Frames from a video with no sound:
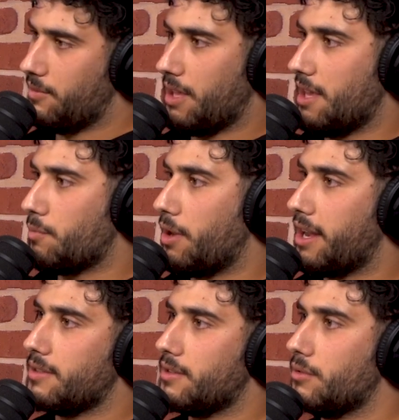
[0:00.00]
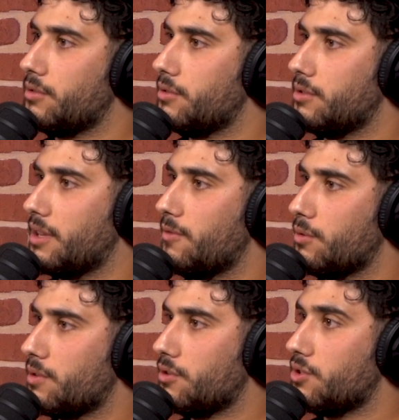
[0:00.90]
here's what I can sell you to give you
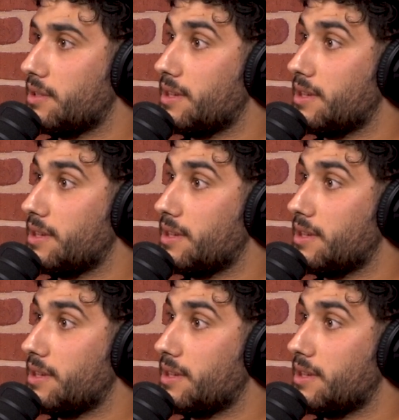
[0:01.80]
a solution.